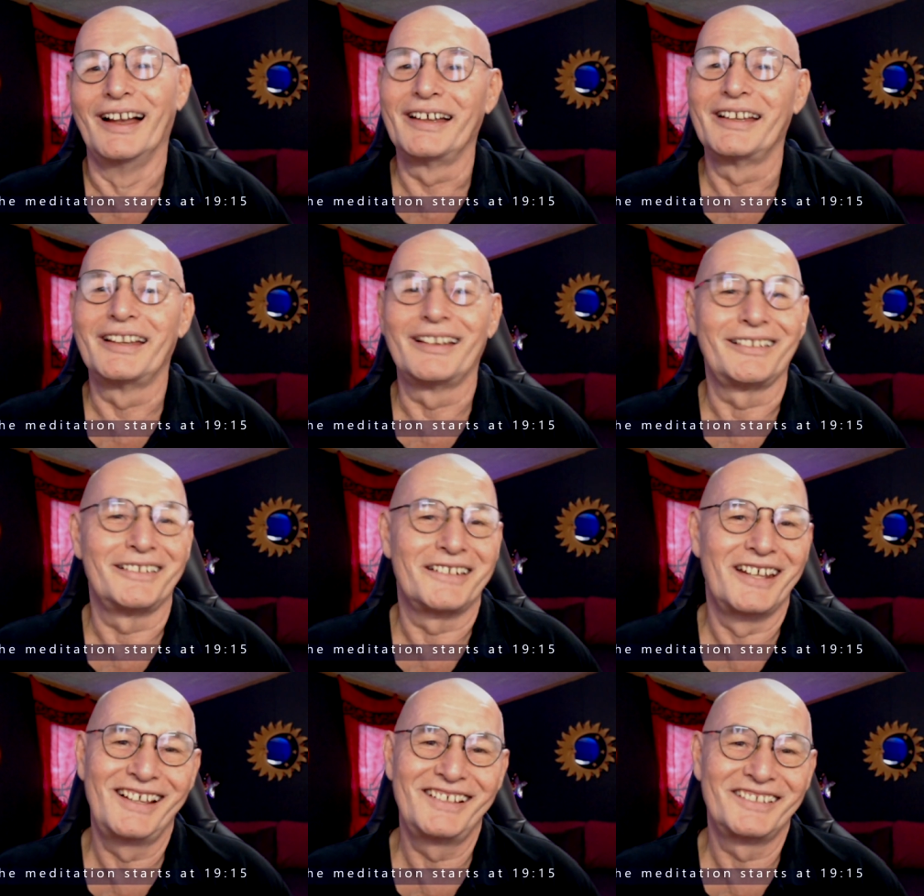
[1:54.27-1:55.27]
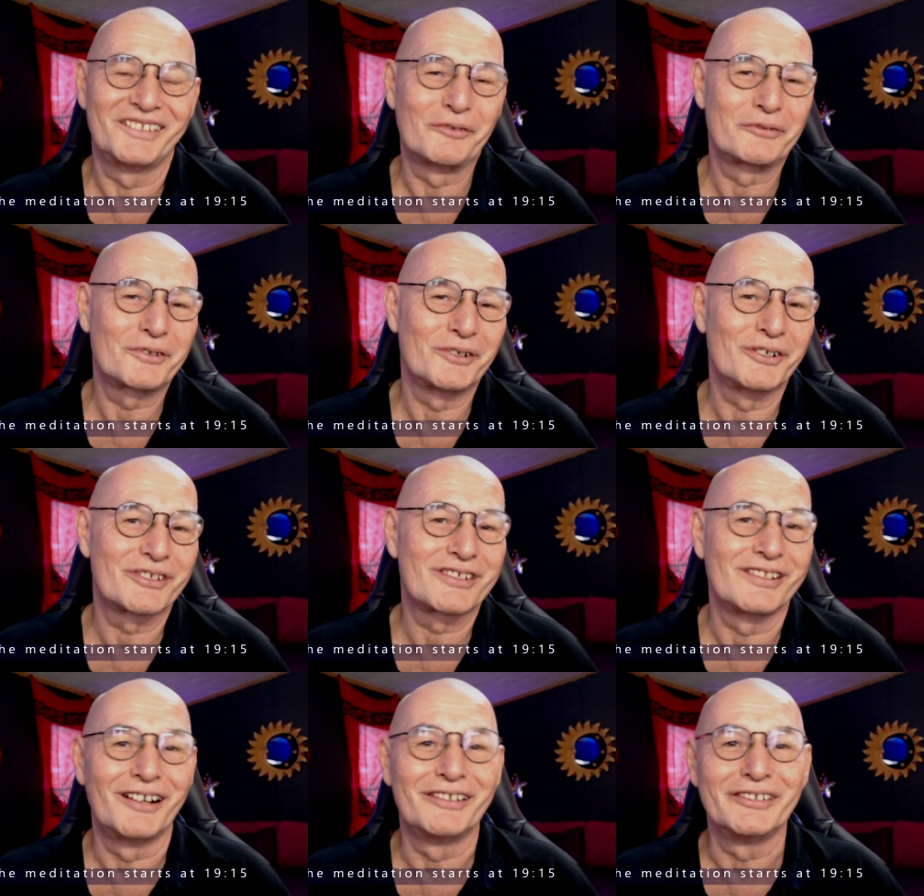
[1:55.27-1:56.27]
And of course,
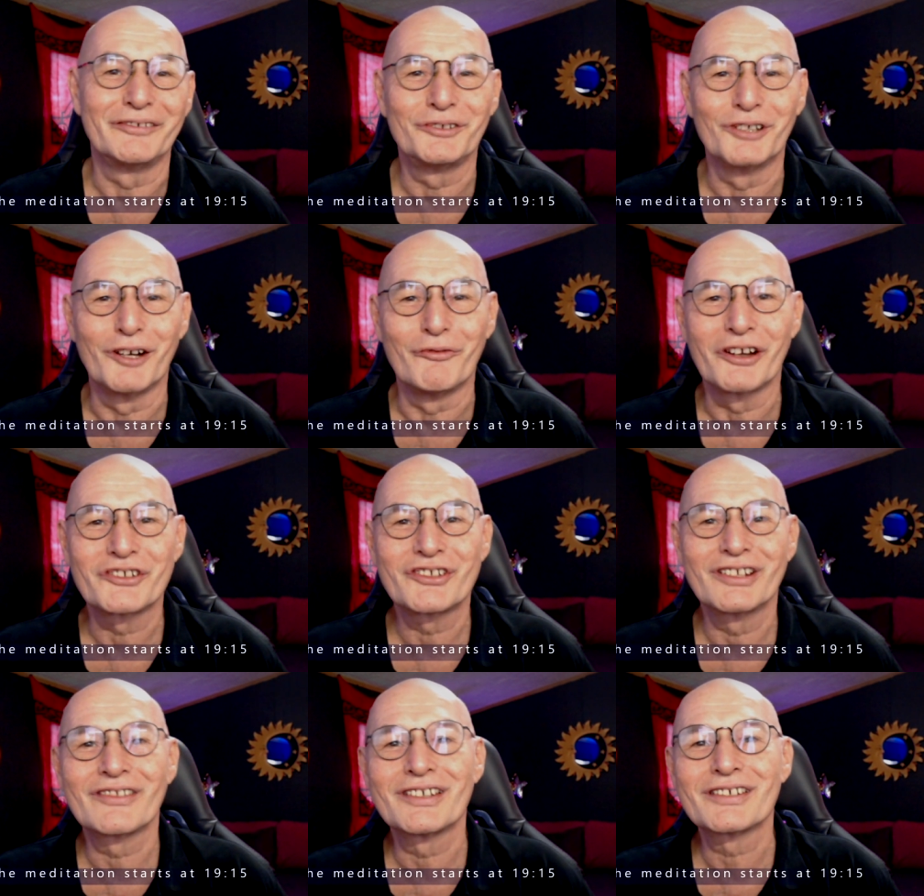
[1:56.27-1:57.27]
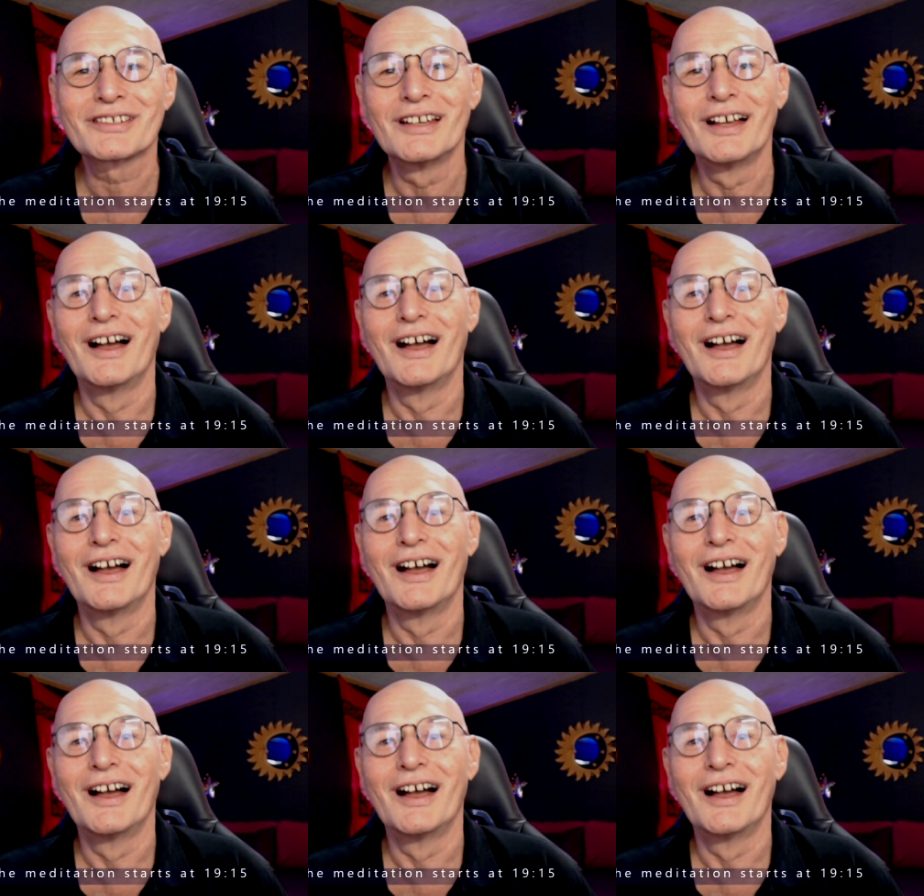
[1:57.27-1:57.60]
now if you are watching this,